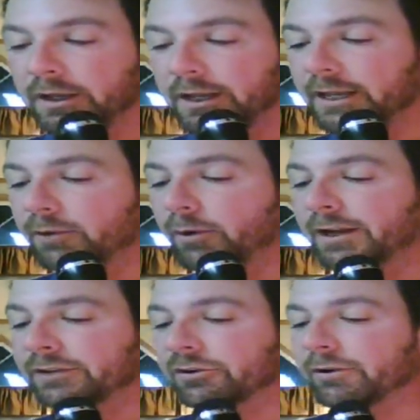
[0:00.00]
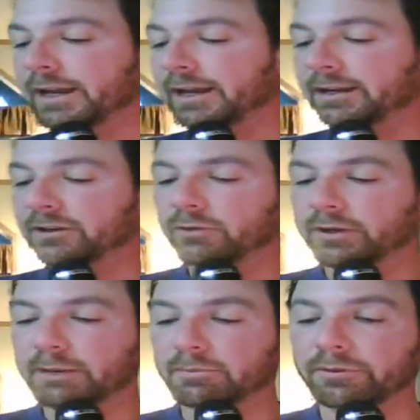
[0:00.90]
Anyway, let's go ahead and do
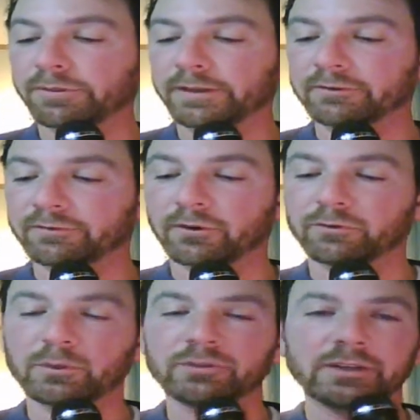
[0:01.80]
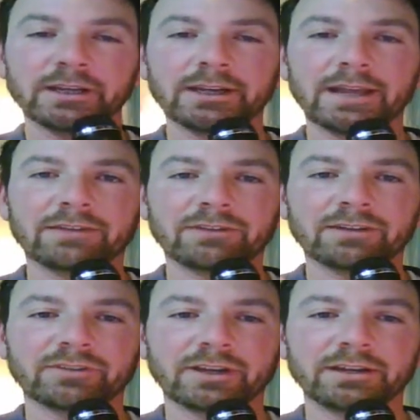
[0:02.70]
a couple of things first. Once again, as I
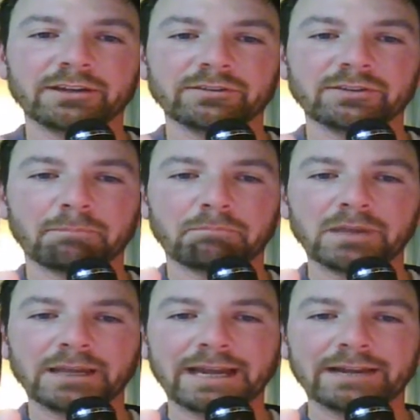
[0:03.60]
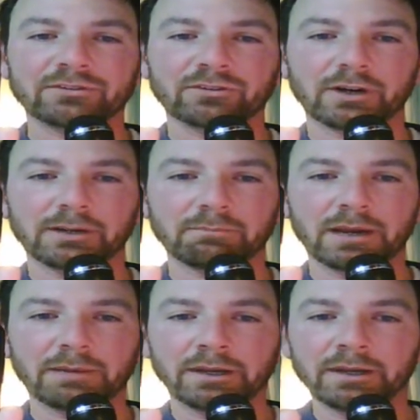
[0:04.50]
said, this is a big-ass screen,
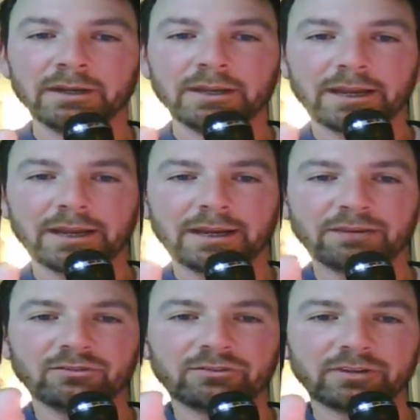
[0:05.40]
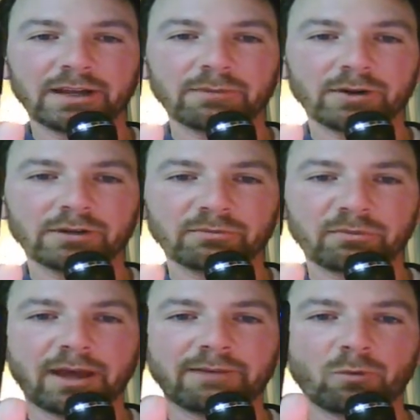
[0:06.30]
baby. And as you see, I'm running some
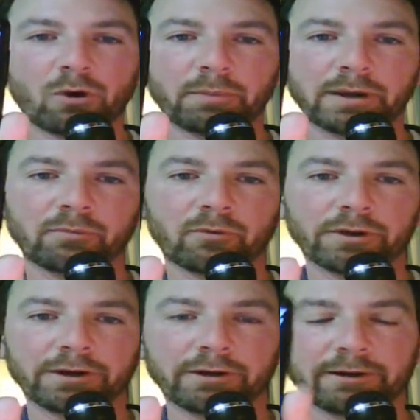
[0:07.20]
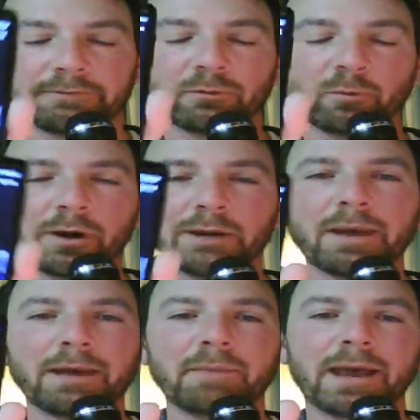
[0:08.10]
live wallpaper on there. If you're worried
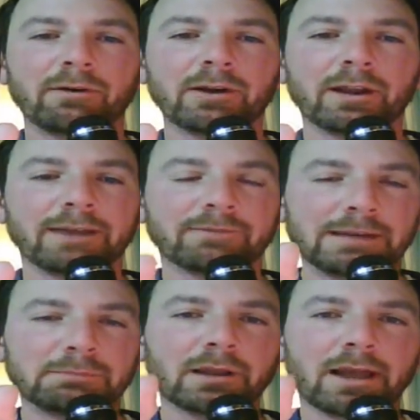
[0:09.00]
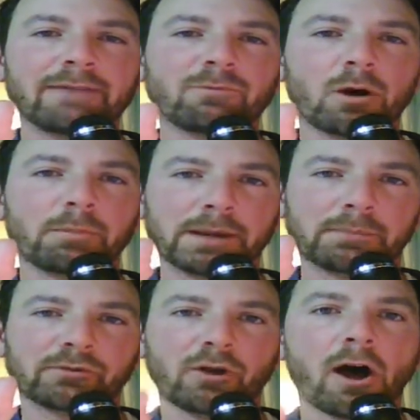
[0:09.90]
about battery life, keep the live
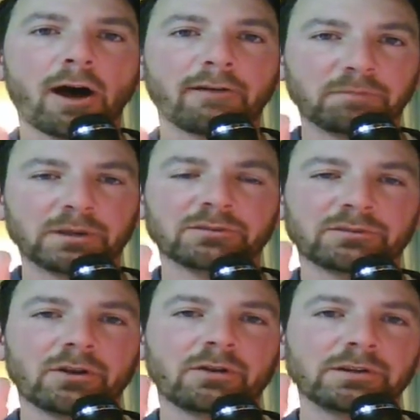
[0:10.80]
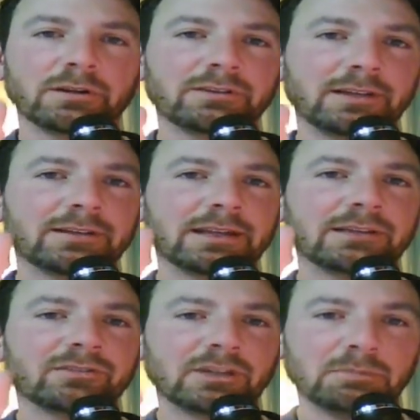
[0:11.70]
wallpapers off, because not only does that take
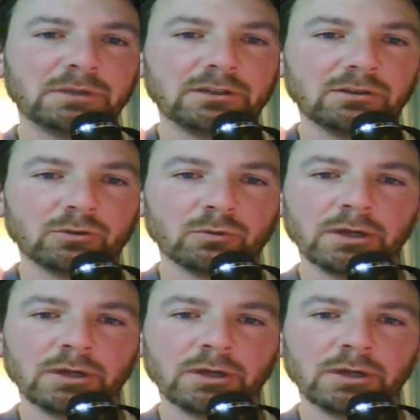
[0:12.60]
CPU,